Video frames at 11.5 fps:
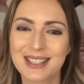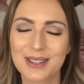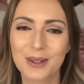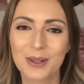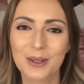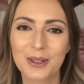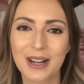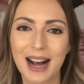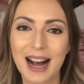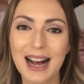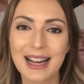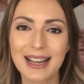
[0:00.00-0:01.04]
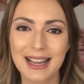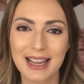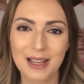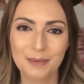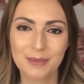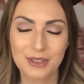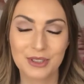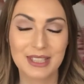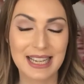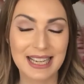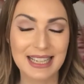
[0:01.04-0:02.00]
So I am
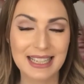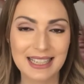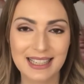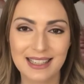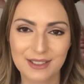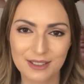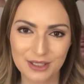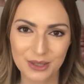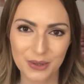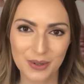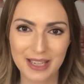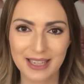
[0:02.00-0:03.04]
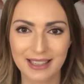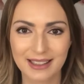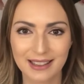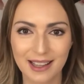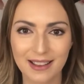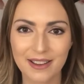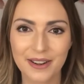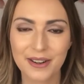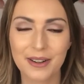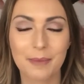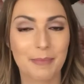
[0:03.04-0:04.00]
today doing
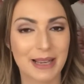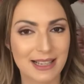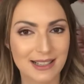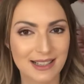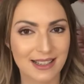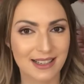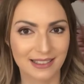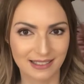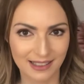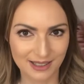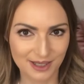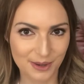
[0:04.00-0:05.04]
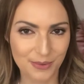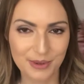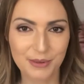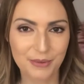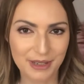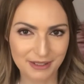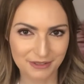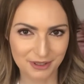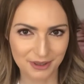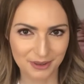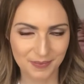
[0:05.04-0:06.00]
another basic luxury
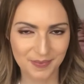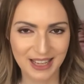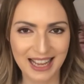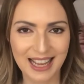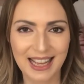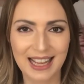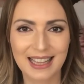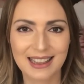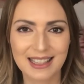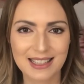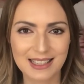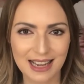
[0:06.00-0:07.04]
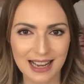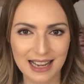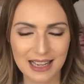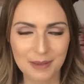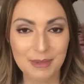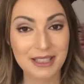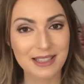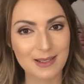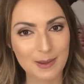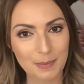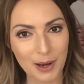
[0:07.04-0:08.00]
review, and this time it
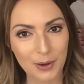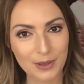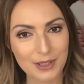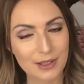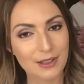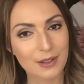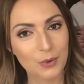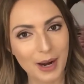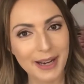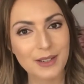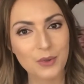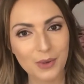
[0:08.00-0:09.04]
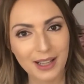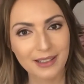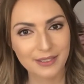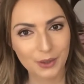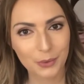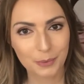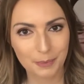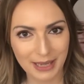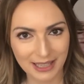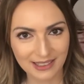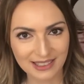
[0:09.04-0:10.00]
is about a quite well-known
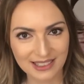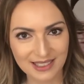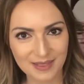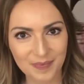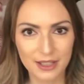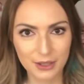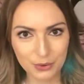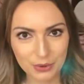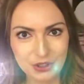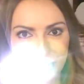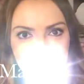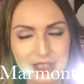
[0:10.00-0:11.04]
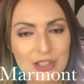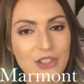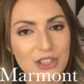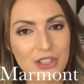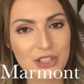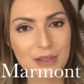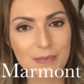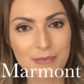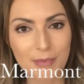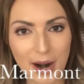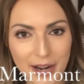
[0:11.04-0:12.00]
belt, the Gucci GG
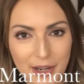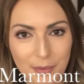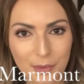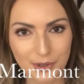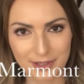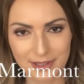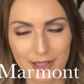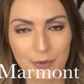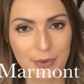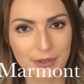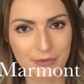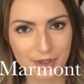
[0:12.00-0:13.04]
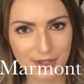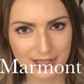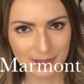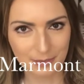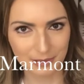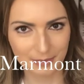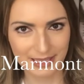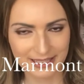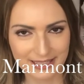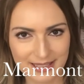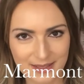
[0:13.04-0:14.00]
Marmont Reversible
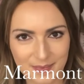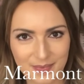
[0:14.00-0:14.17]
Belt.